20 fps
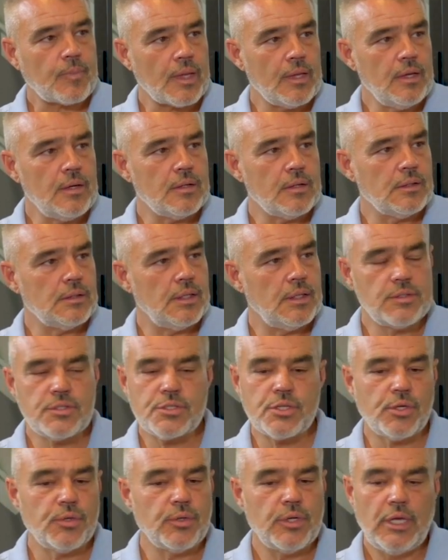Yeah. And
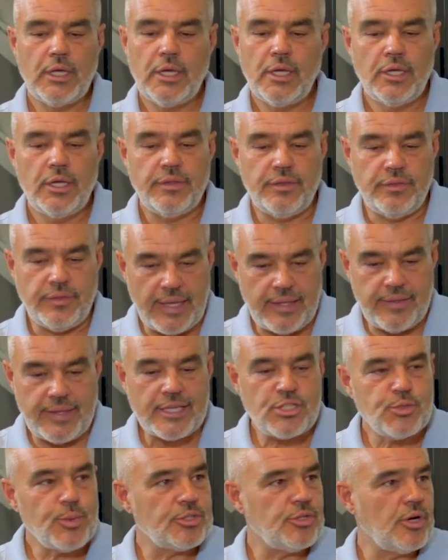so
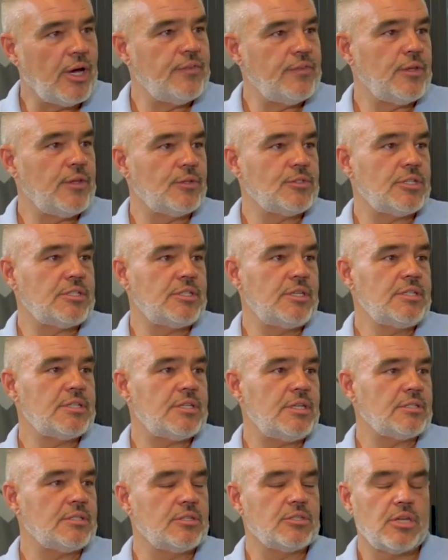that's what drives those
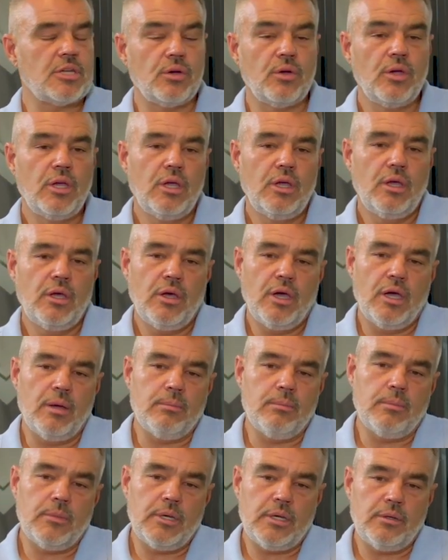statistics. And so,
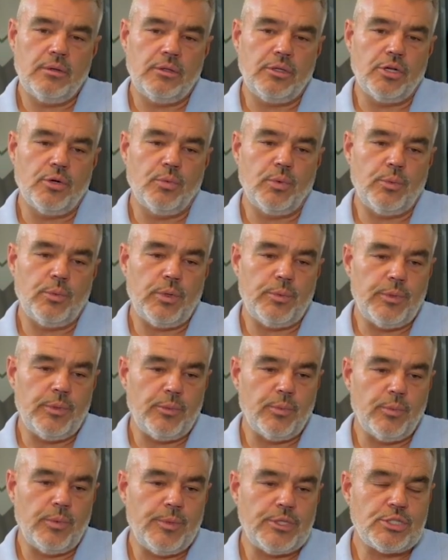when
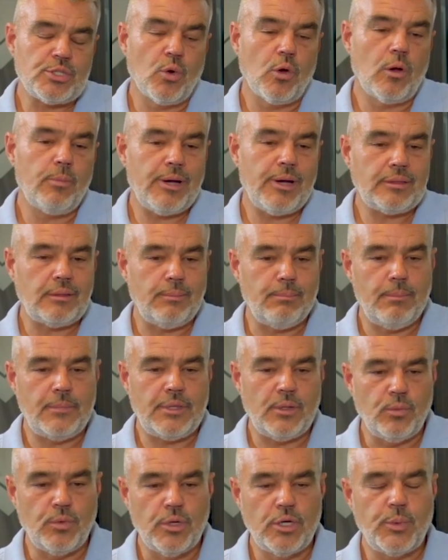we talk about
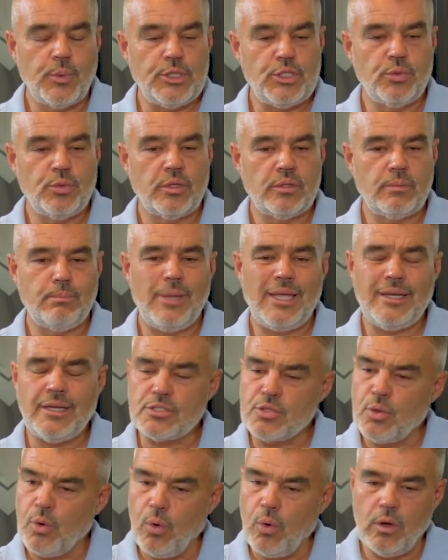the work we do with men,
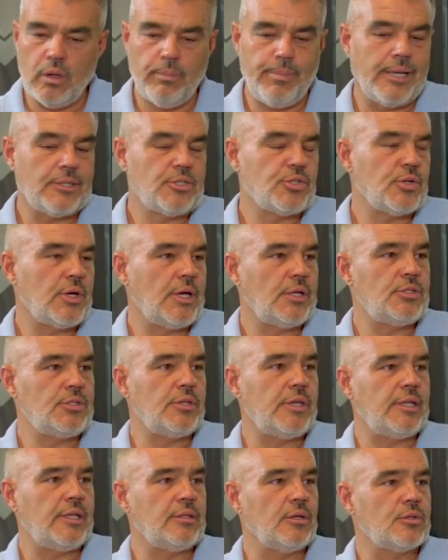it's all about trying to
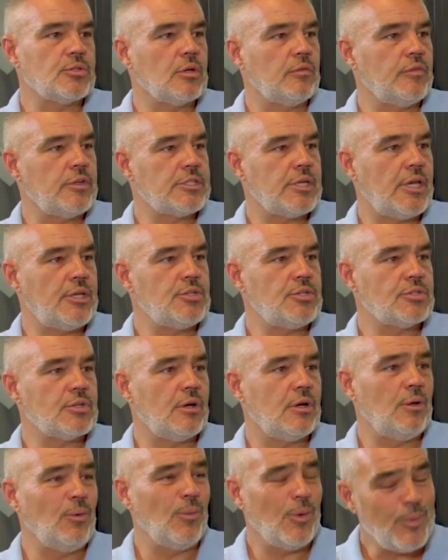get those conversations
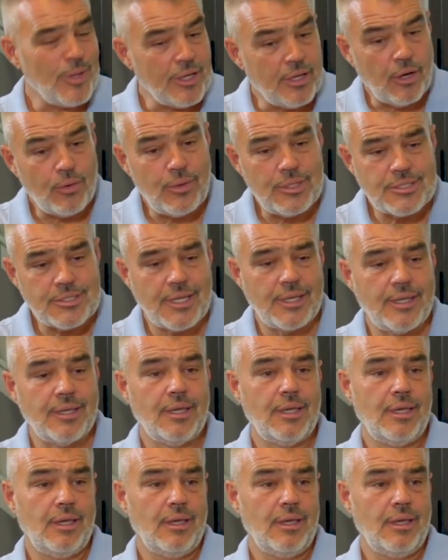going. Where we go and say,